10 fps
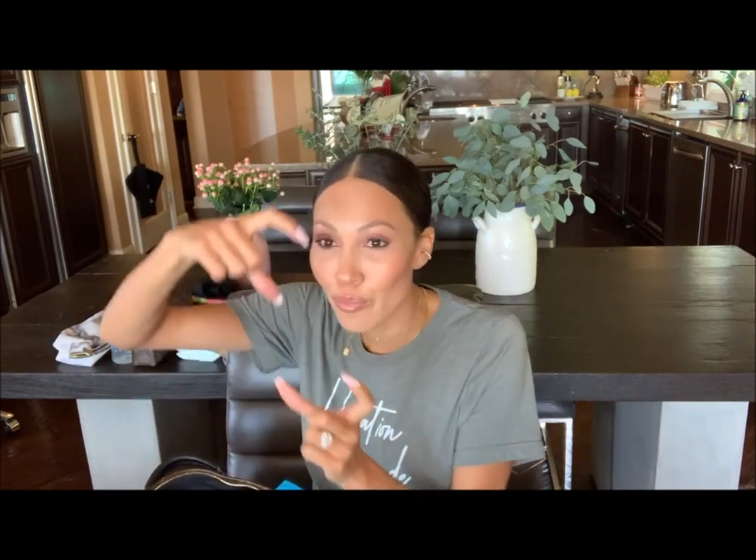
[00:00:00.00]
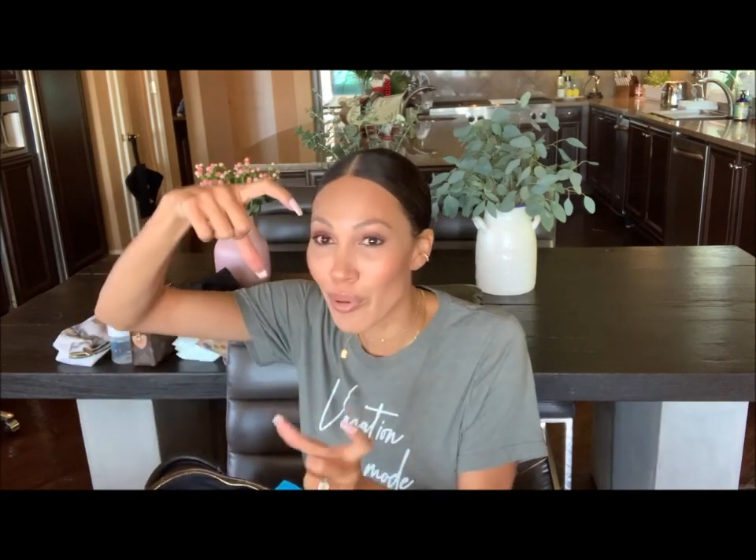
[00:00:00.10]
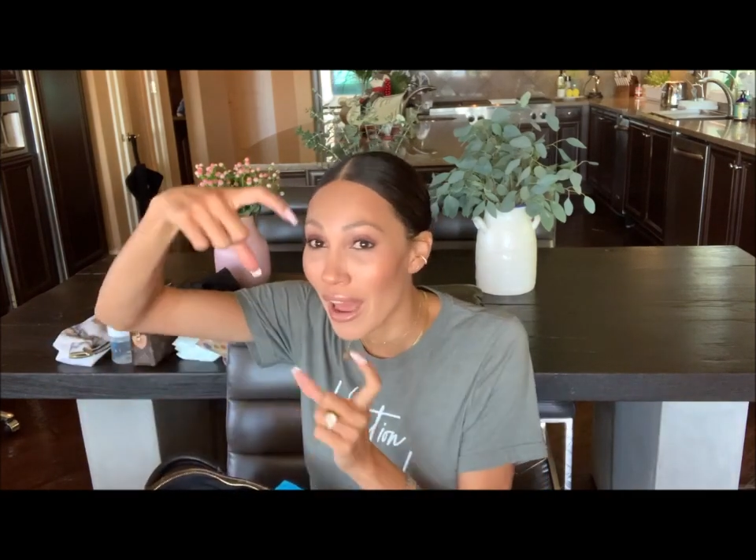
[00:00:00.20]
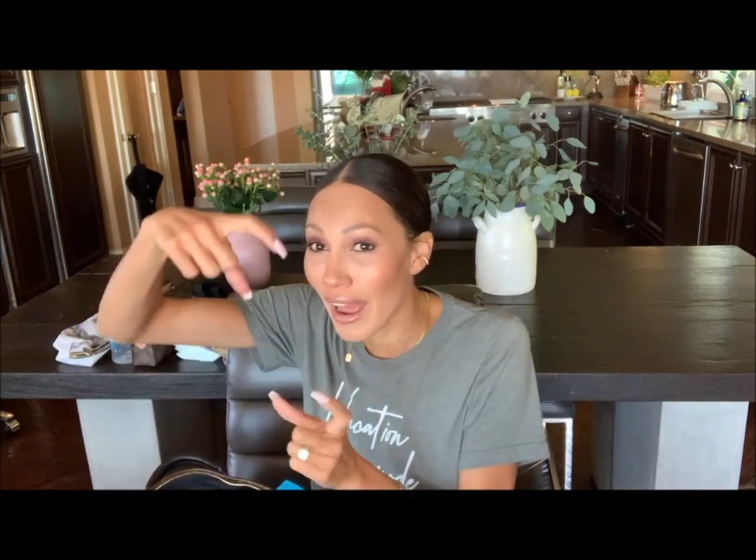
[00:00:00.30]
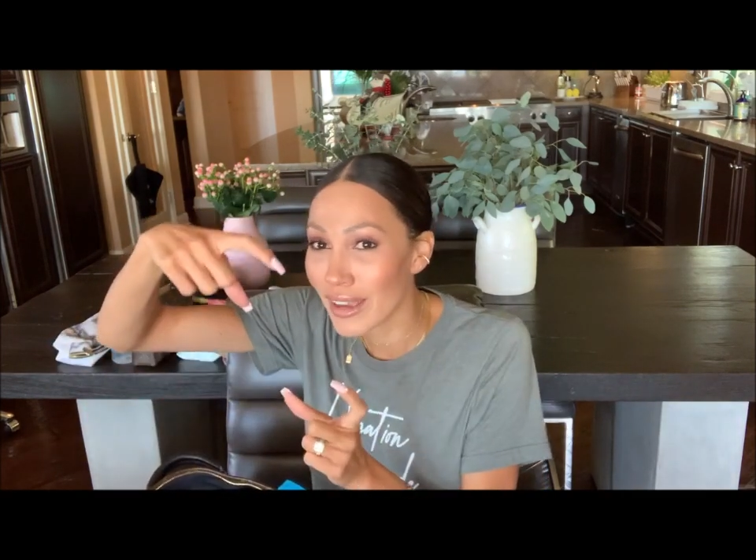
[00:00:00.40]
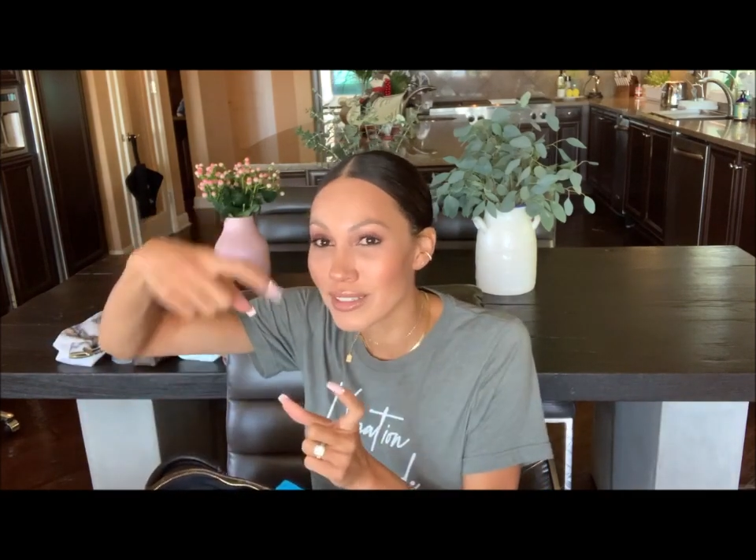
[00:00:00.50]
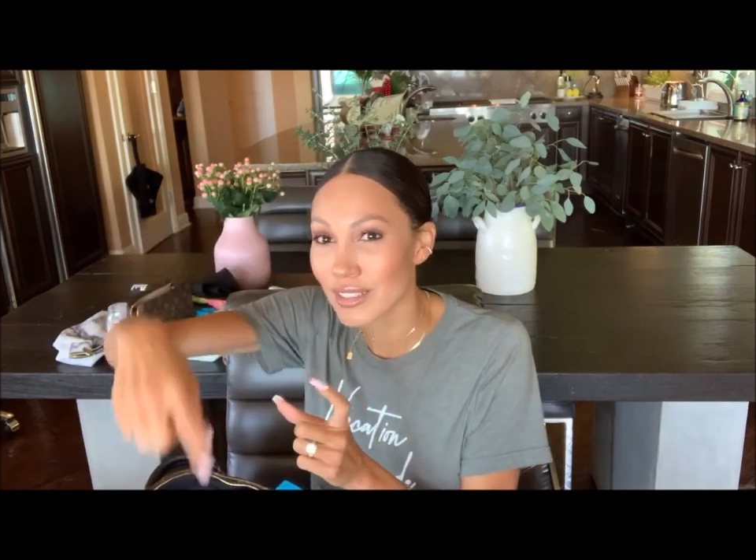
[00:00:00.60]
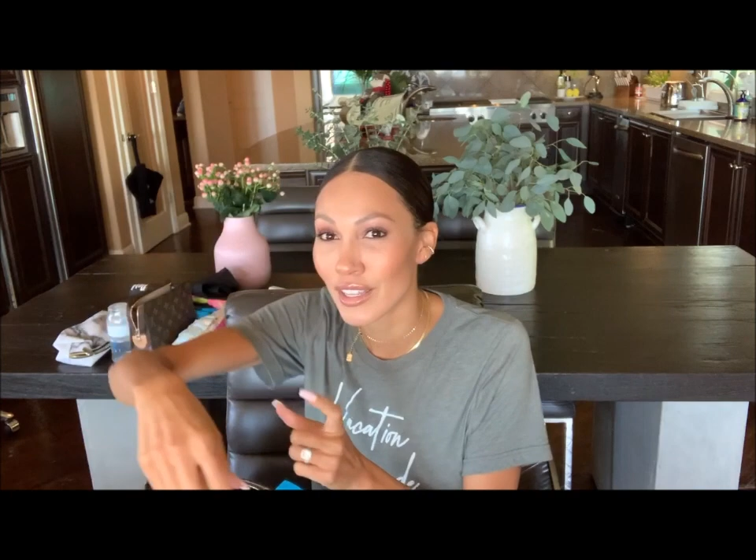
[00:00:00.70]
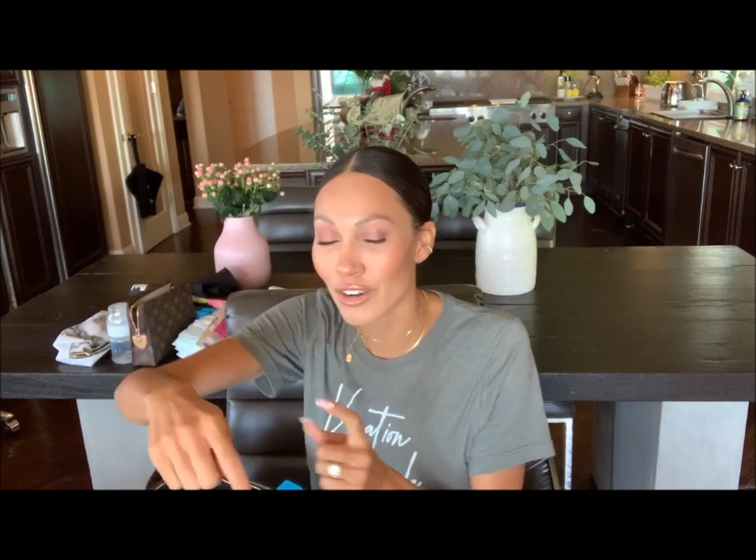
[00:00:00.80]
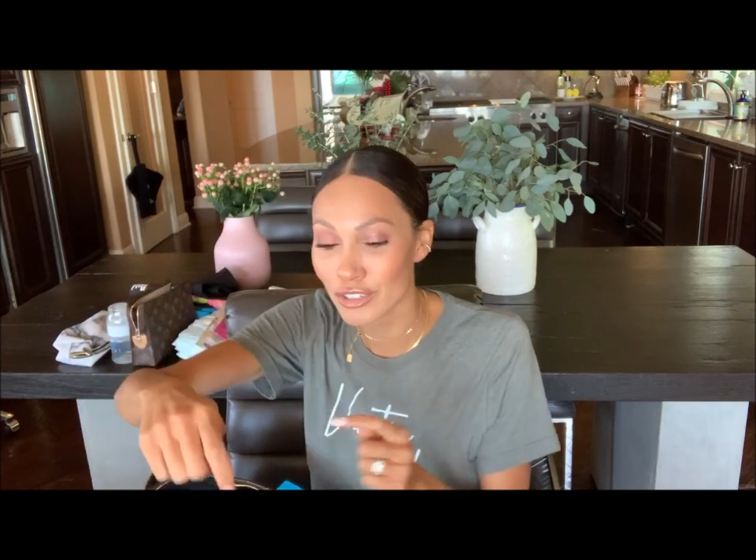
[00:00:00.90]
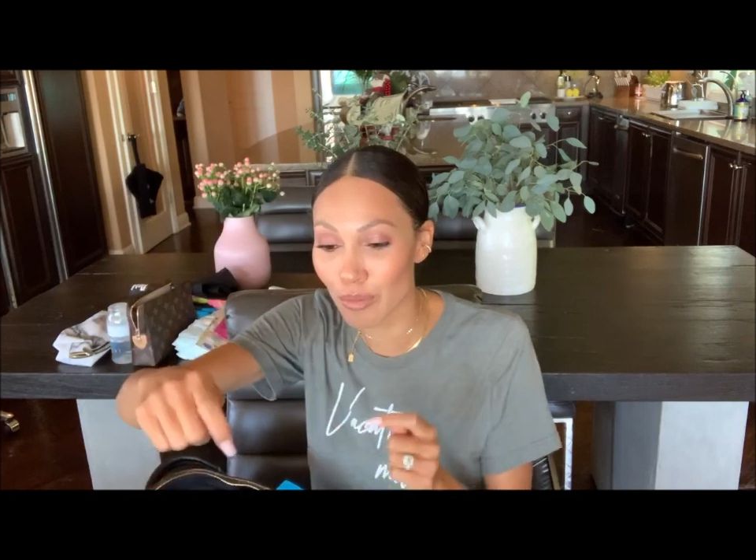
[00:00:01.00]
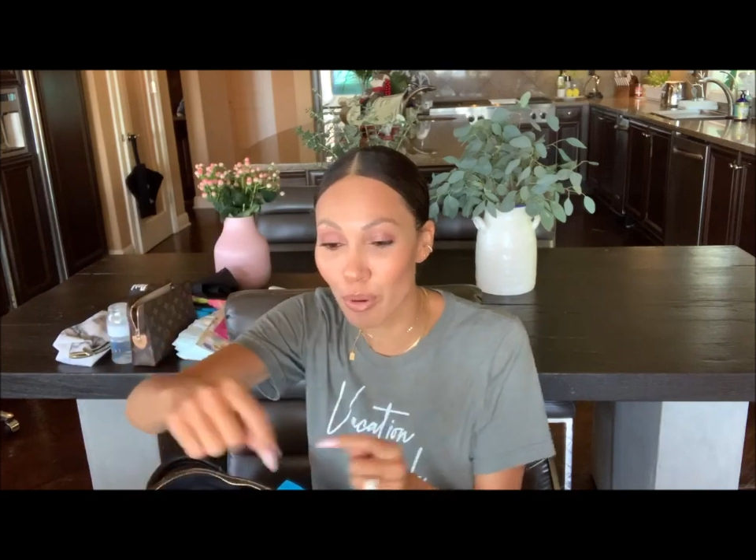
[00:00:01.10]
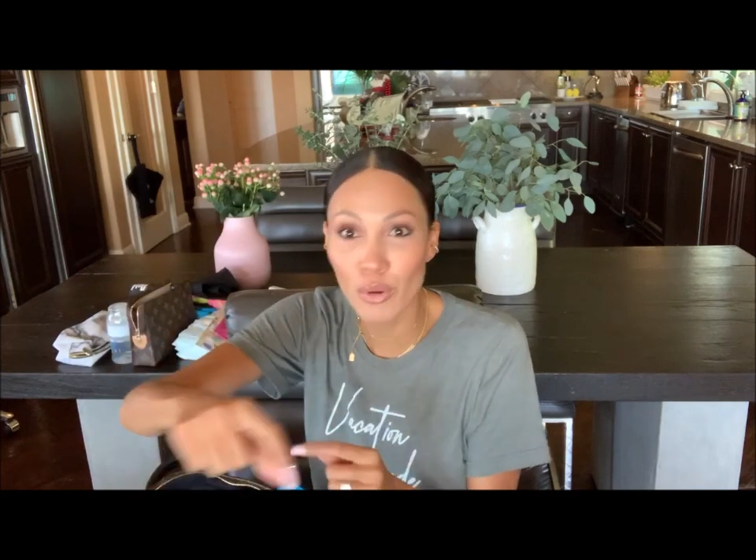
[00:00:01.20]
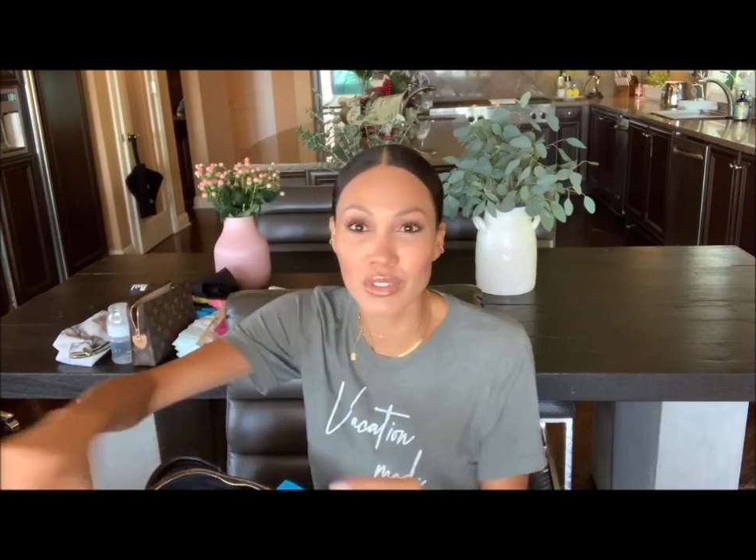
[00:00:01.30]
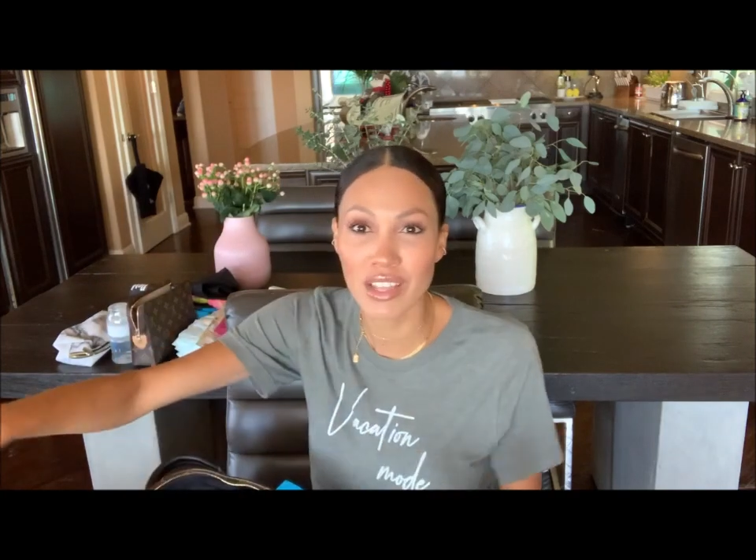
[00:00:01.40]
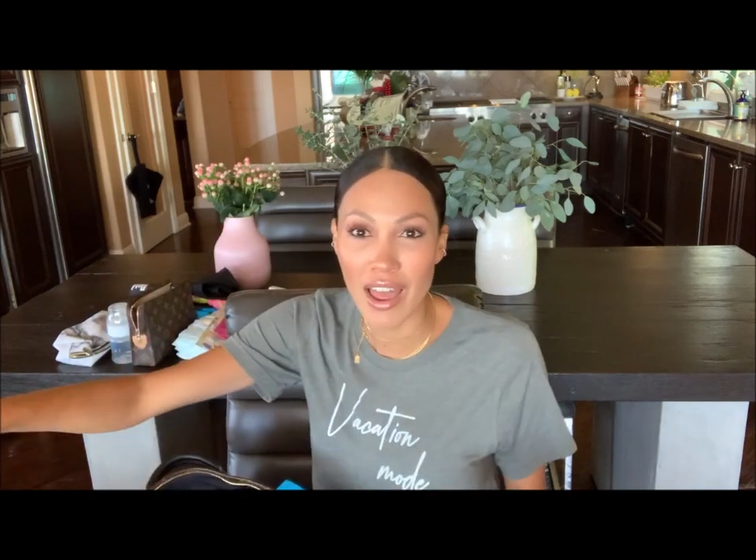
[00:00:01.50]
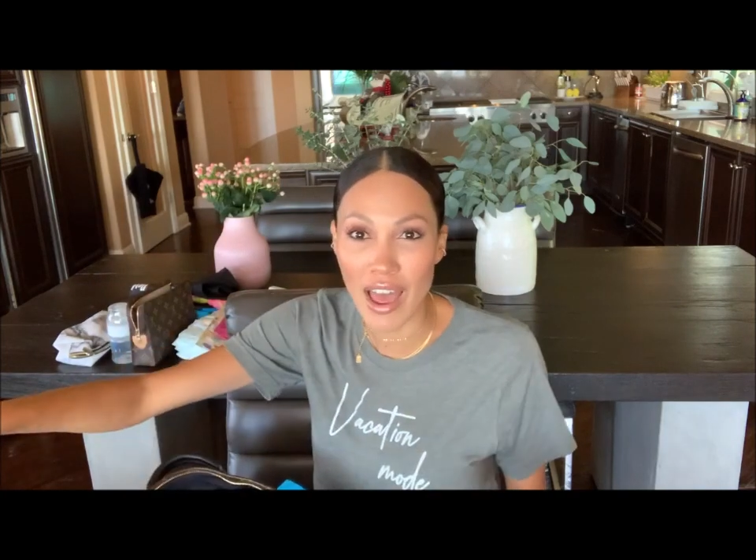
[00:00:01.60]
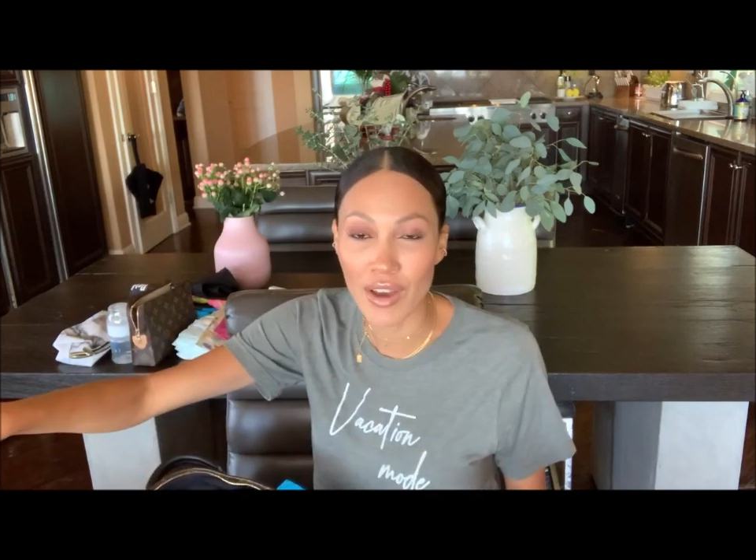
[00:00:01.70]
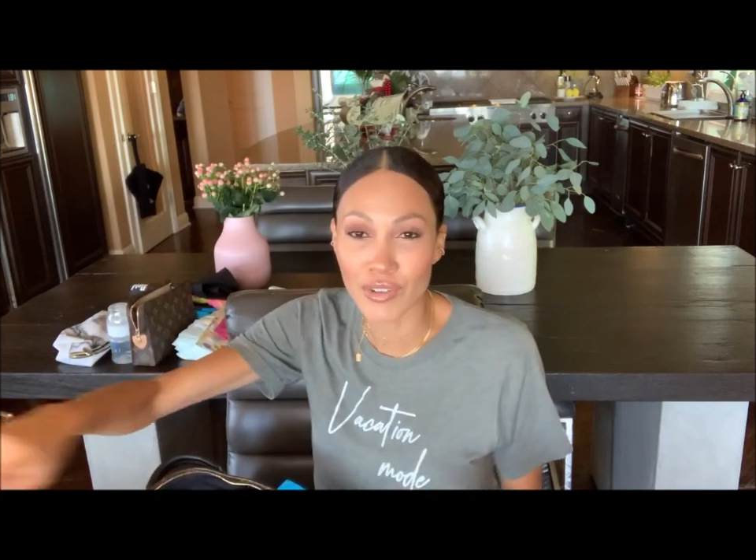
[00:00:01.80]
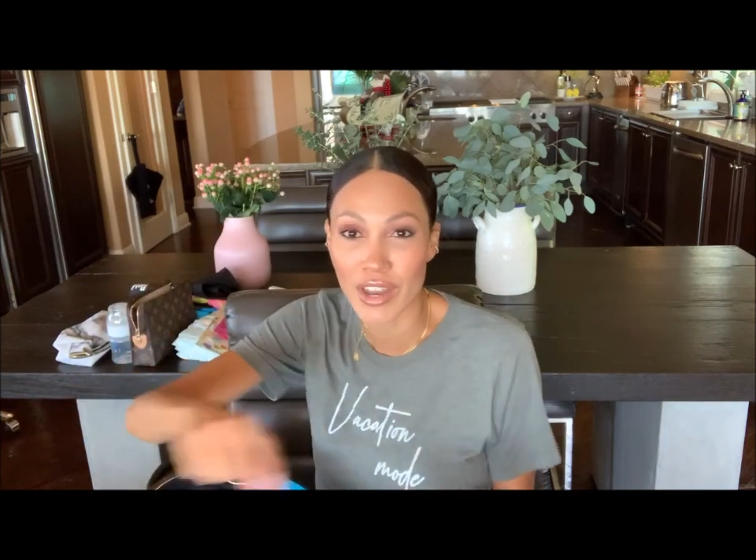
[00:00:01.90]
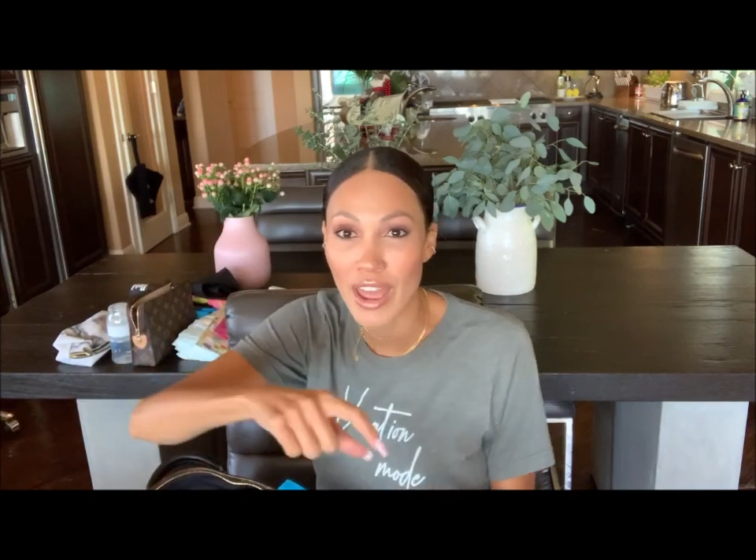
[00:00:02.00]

bags that they're supposed to have in